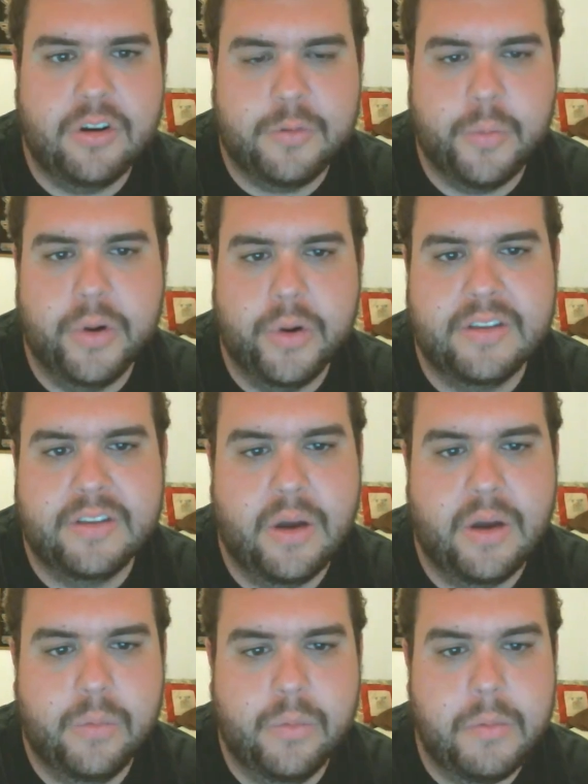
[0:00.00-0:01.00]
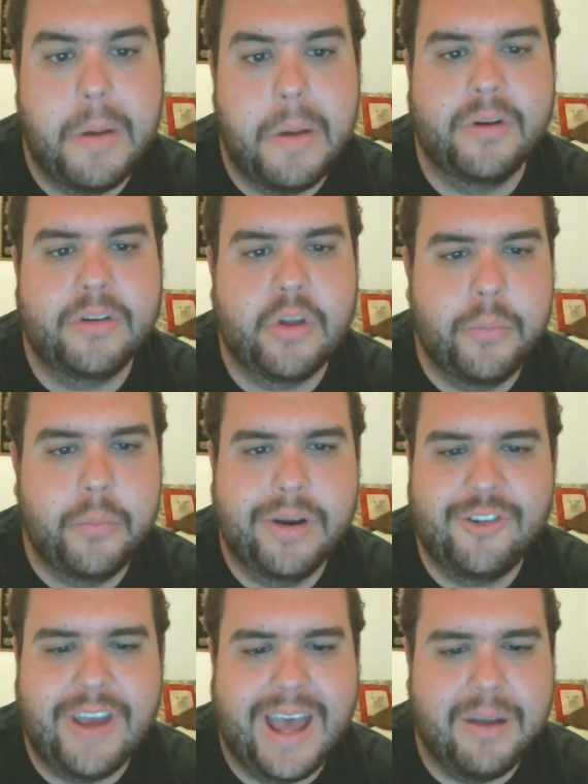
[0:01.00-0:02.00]
spoilers that, remember, don't put
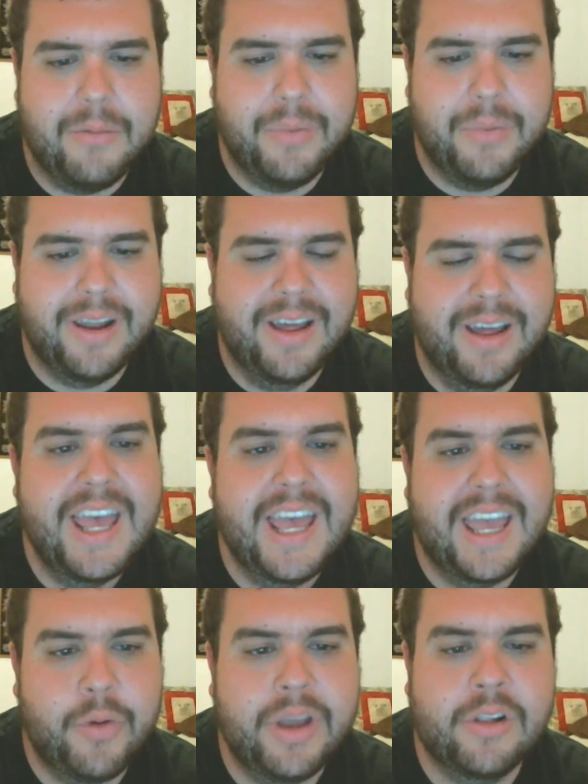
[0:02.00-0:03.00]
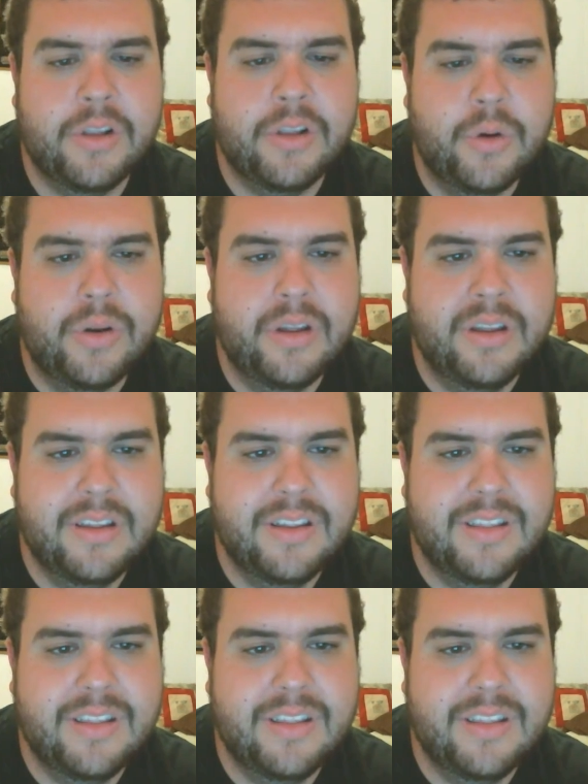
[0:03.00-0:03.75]
in chat, but if we include